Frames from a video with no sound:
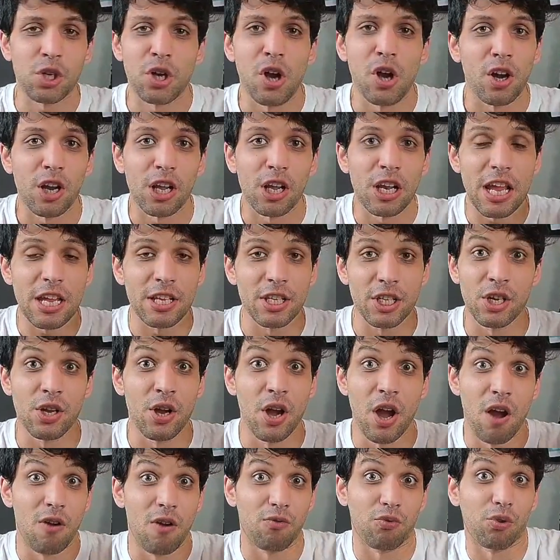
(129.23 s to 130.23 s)
you're gonna need
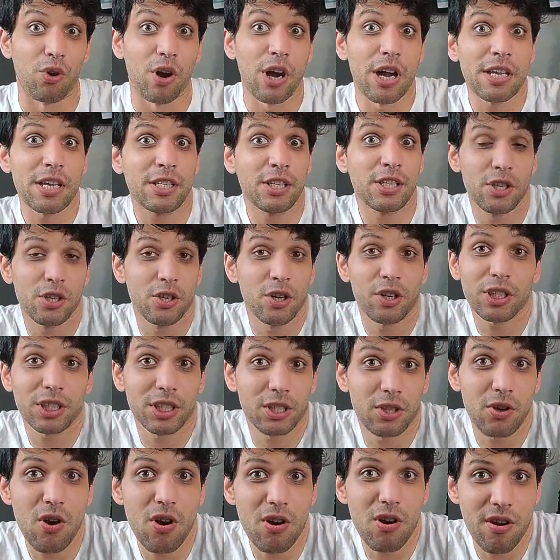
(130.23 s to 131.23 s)
to write your
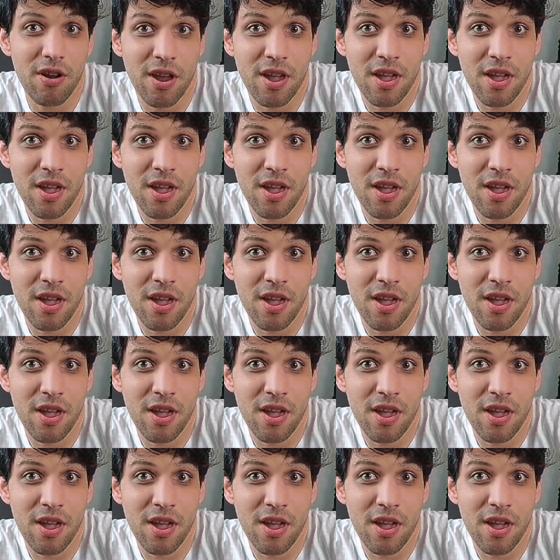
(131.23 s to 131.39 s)
story.